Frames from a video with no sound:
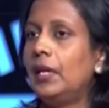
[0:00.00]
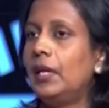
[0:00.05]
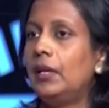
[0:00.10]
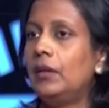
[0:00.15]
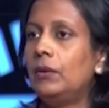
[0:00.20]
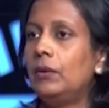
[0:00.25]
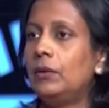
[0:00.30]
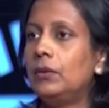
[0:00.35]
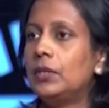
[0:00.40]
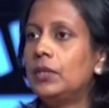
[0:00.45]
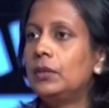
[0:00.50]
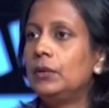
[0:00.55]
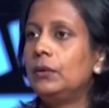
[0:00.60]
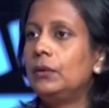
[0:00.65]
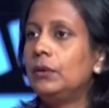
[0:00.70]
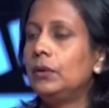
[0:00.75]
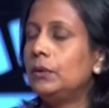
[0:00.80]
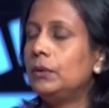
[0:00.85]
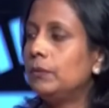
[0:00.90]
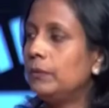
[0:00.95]
and
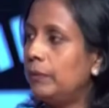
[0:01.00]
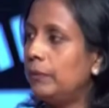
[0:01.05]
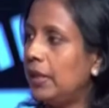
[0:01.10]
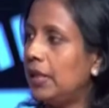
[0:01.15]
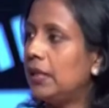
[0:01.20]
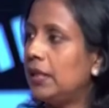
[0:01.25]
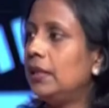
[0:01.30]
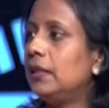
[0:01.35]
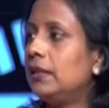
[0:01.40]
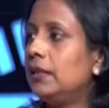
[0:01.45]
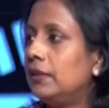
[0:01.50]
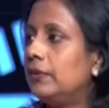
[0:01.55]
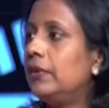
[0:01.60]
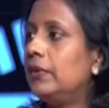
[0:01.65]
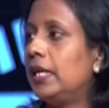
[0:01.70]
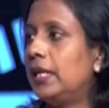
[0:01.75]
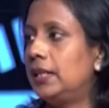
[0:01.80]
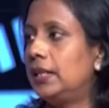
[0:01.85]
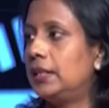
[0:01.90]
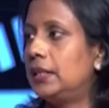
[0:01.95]
also making
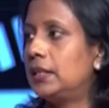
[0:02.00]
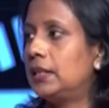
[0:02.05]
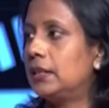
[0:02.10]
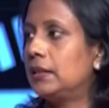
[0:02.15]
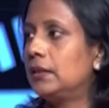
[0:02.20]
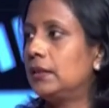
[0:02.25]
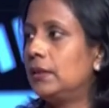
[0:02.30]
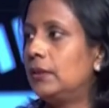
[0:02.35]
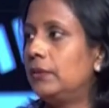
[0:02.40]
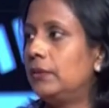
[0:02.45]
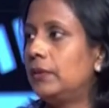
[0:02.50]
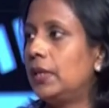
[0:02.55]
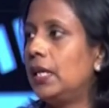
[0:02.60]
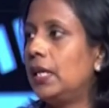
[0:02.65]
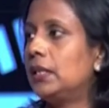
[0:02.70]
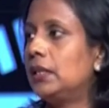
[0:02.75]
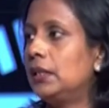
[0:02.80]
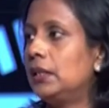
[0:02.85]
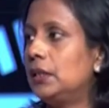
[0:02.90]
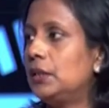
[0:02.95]
awareness of
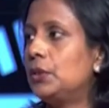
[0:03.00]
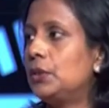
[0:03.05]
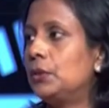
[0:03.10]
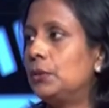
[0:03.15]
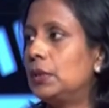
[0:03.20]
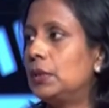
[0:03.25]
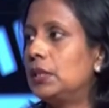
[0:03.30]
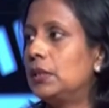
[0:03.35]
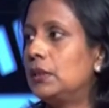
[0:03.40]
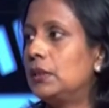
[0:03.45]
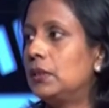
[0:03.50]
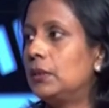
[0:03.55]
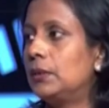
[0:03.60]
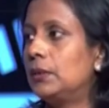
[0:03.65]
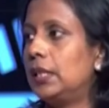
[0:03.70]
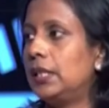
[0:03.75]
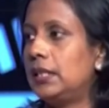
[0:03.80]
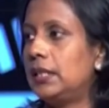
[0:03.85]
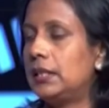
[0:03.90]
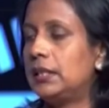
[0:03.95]
current issues.
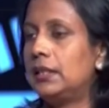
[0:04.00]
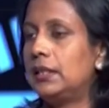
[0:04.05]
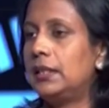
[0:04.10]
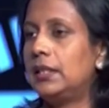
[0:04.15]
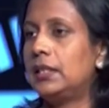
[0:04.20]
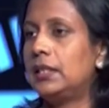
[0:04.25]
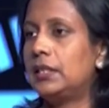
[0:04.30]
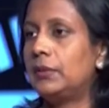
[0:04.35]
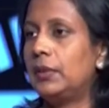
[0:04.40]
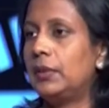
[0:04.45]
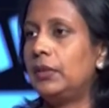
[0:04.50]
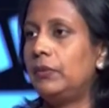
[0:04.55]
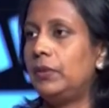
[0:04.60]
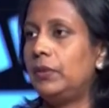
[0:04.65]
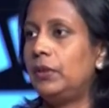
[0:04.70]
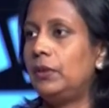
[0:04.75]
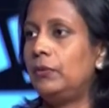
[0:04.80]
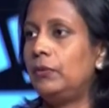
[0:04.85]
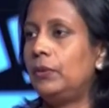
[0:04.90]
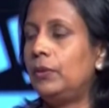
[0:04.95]
So that's what
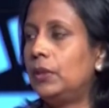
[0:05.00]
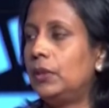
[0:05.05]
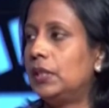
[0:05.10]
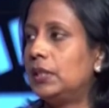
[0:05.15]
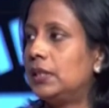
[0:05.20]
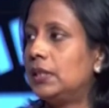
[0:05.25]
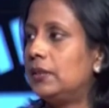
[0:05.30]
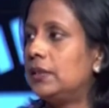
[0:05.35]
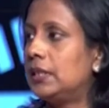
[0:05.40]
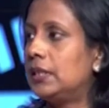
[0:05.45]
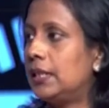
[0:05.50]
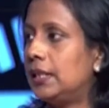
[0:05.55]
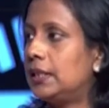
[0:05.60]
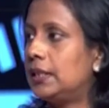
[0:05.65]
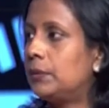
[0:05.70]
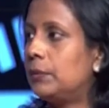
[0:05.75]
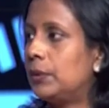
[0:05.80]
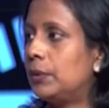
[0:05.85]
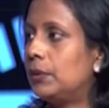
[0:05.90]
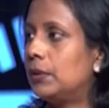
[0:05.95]
we focus our
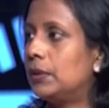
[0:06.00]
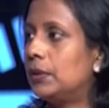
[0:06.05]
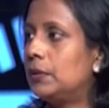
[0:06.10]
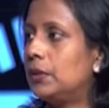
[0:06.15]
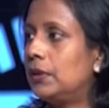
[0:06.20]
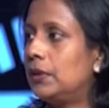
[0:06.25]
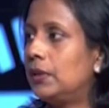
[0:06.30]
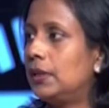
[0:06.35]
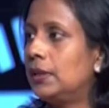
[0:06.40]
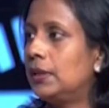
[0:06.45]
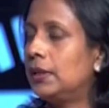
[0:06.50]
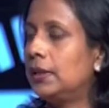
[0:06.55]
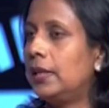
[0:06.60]
science programs on.